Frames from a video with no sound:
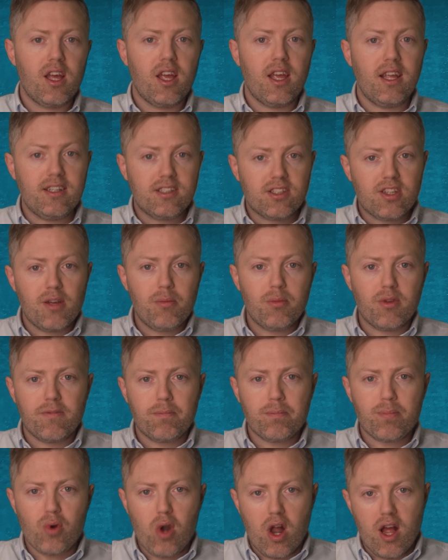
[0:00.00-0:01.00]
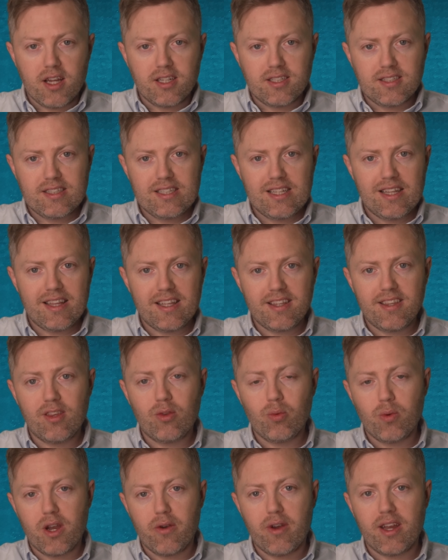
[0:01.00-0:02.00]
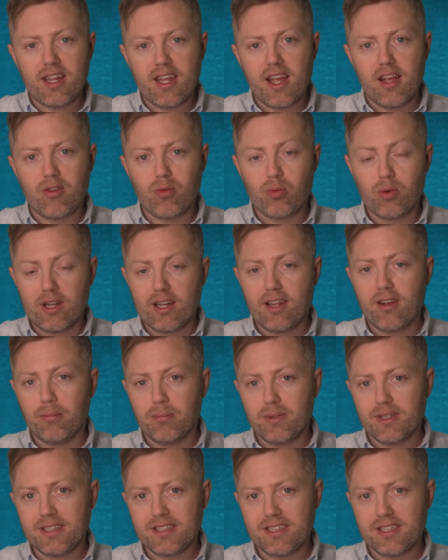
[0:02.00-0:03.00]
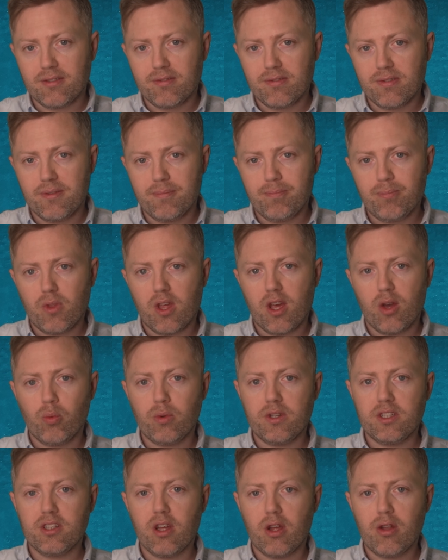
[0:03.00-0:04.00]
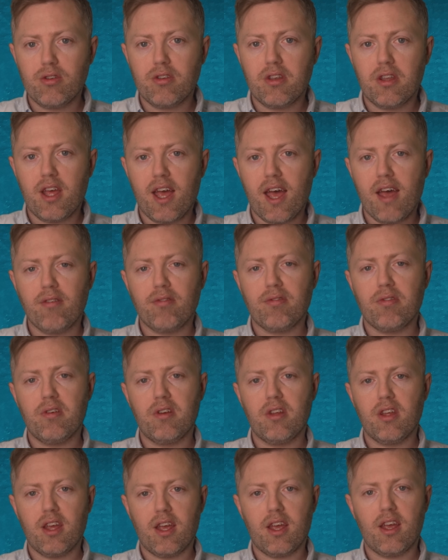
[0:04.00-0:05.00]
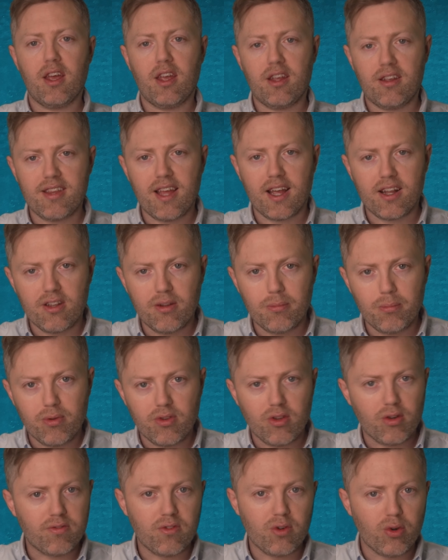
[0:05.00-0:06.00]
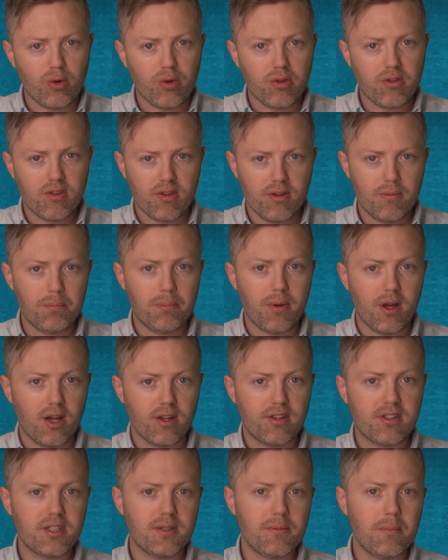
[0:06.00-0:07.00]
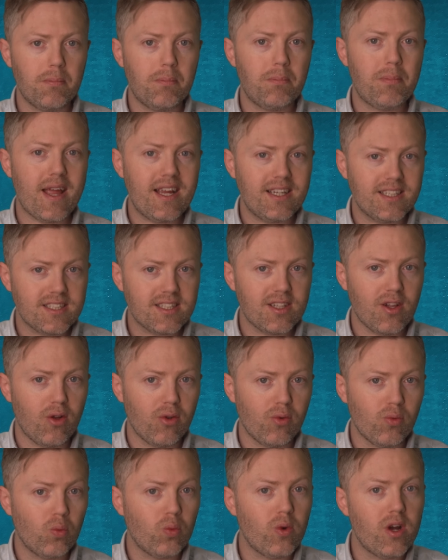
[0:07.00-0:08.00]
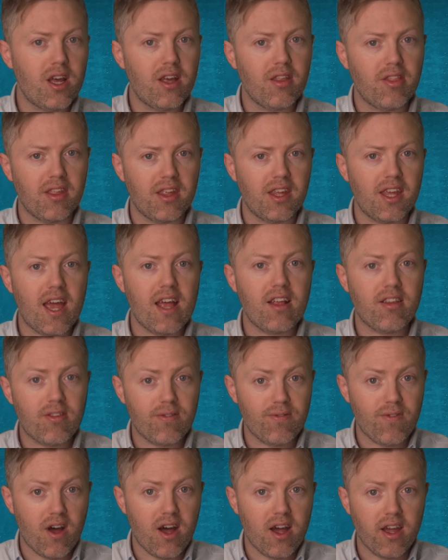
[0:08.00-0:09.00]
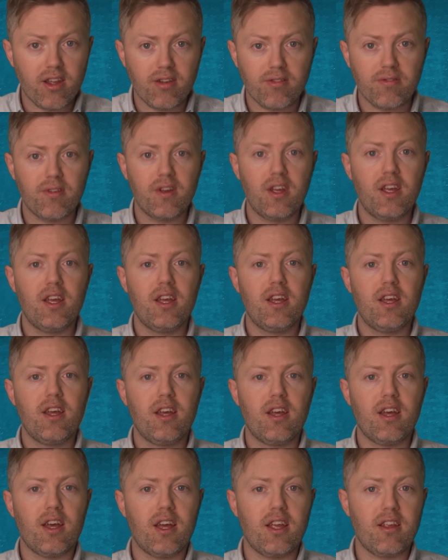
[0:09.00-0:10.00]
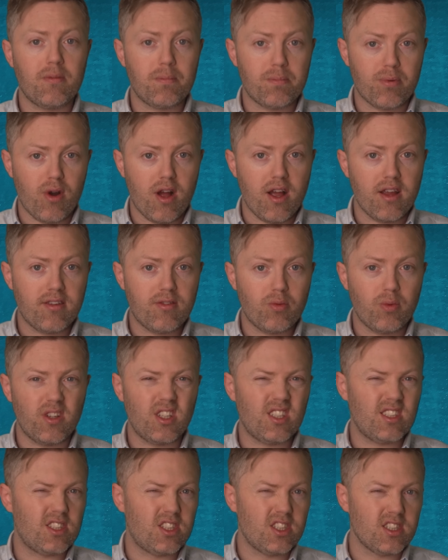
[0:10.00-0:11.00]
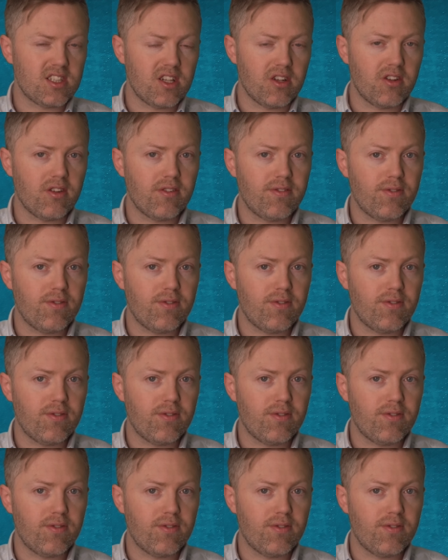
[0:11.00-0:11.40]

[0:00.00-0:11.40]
In terms of price, this is where it gets really competitive. Uh, we don't have exact numbers, of course, but based on where the S5 uh, is priced, which is just under